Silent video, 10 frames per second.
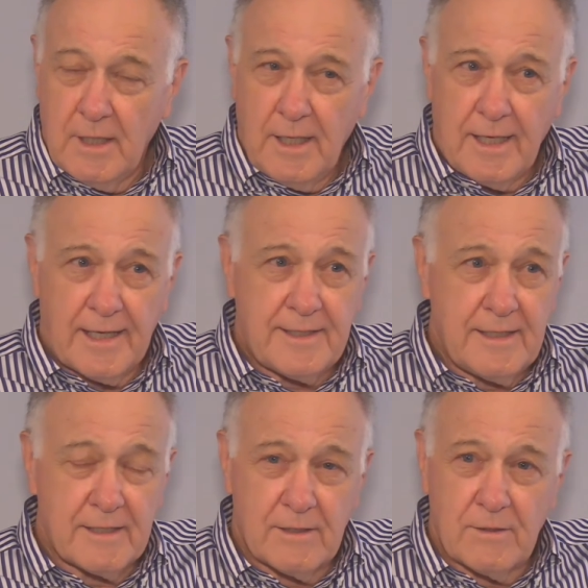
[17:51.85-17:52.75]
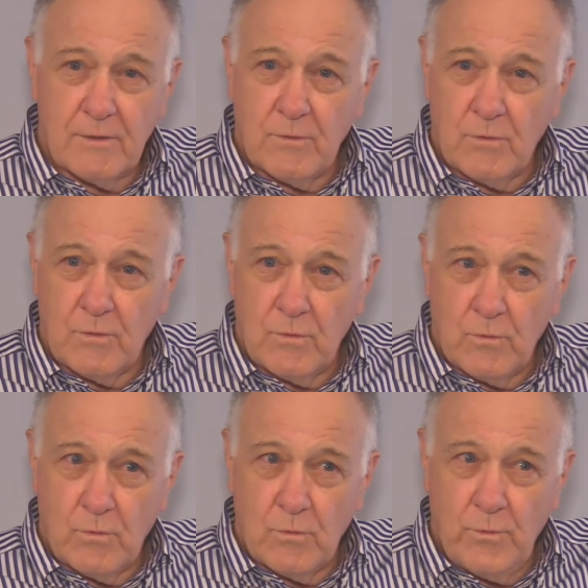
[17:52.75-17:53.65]
And I think
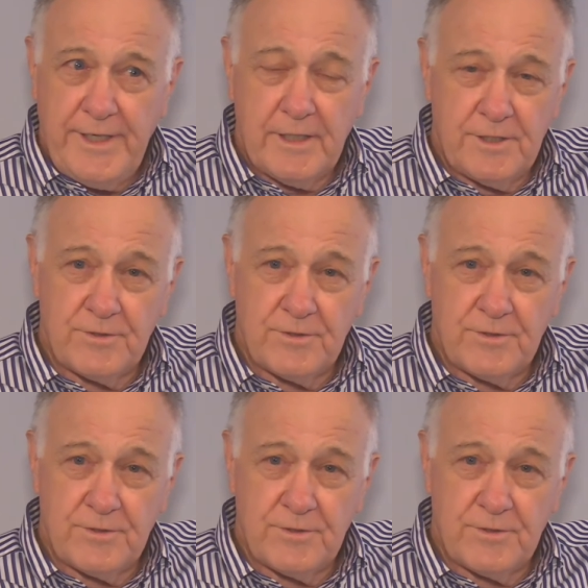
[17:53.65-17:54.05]
we can